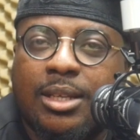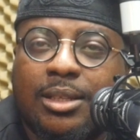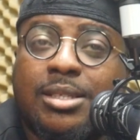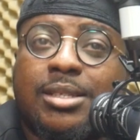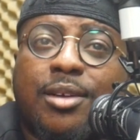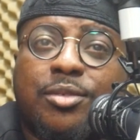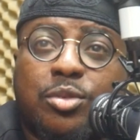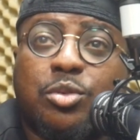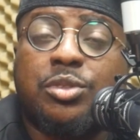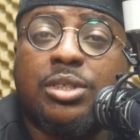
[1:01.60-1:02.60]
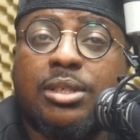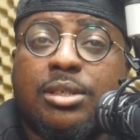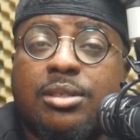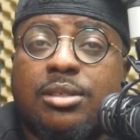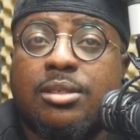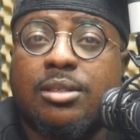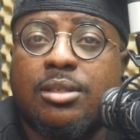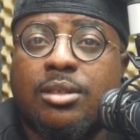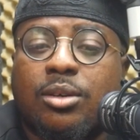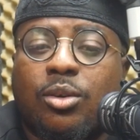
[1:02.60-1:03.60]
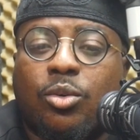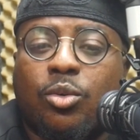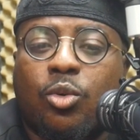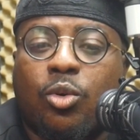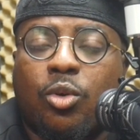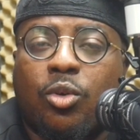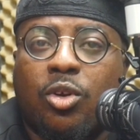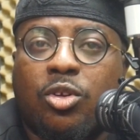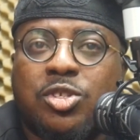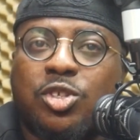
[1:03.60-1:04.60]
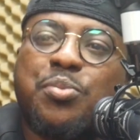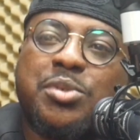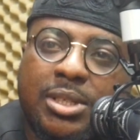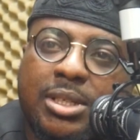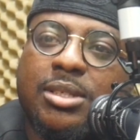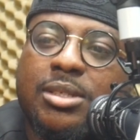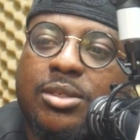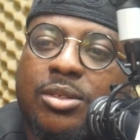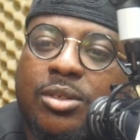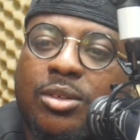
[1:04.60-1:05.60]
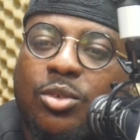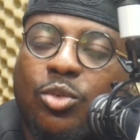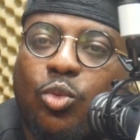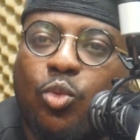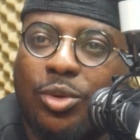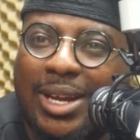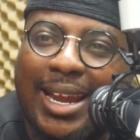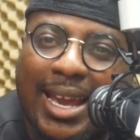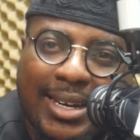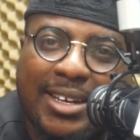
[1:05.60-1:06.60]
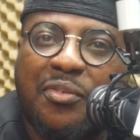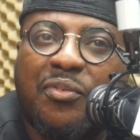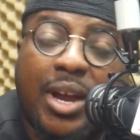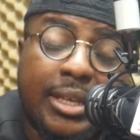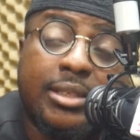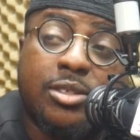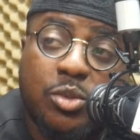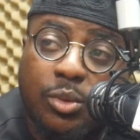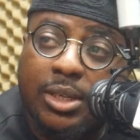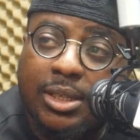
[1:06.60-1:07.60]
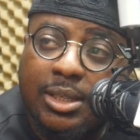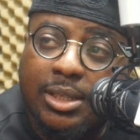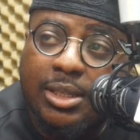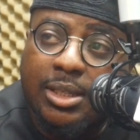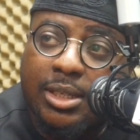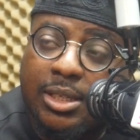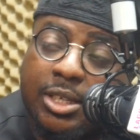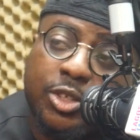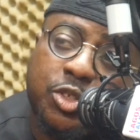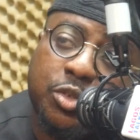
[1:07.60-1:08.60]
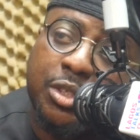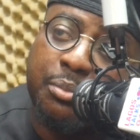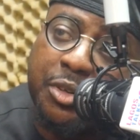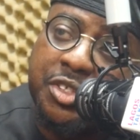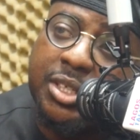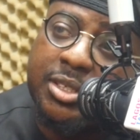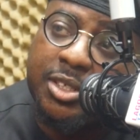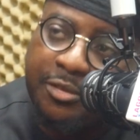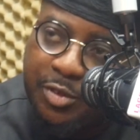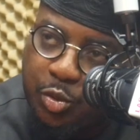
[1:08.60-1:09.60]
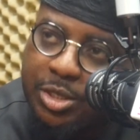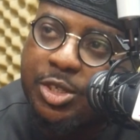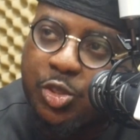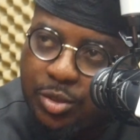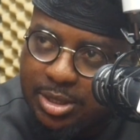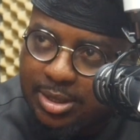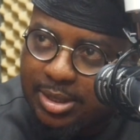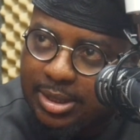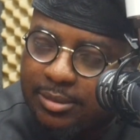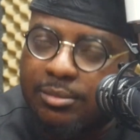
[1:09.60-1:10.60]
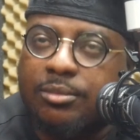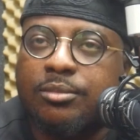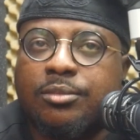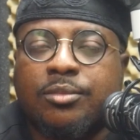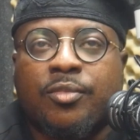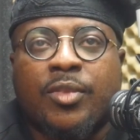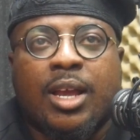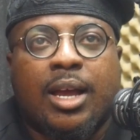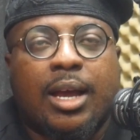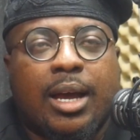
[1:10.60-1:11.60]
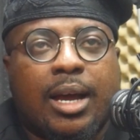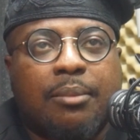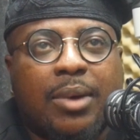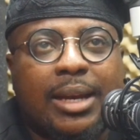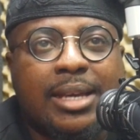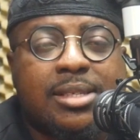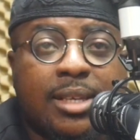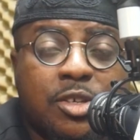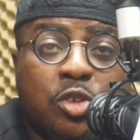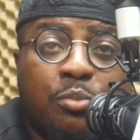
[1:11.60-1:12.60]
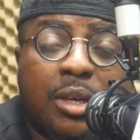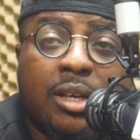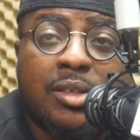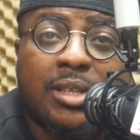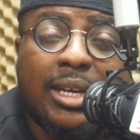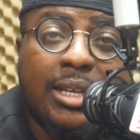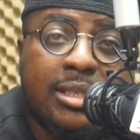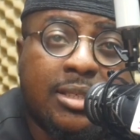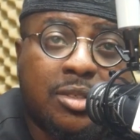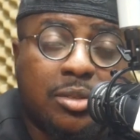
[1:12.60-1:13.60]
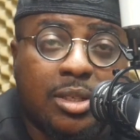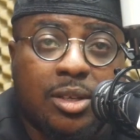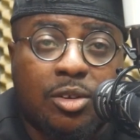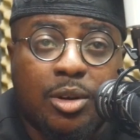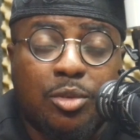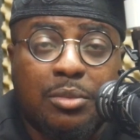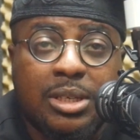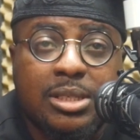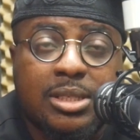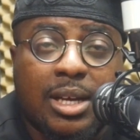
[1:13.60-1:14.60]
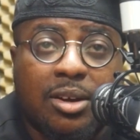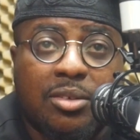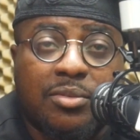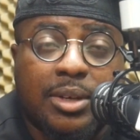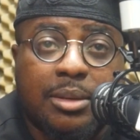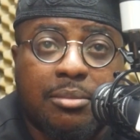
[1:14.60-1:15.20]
The sad truth is subsidies would likely find its way into the budget of 2023. And I say so because I listened to the Honorable Minister of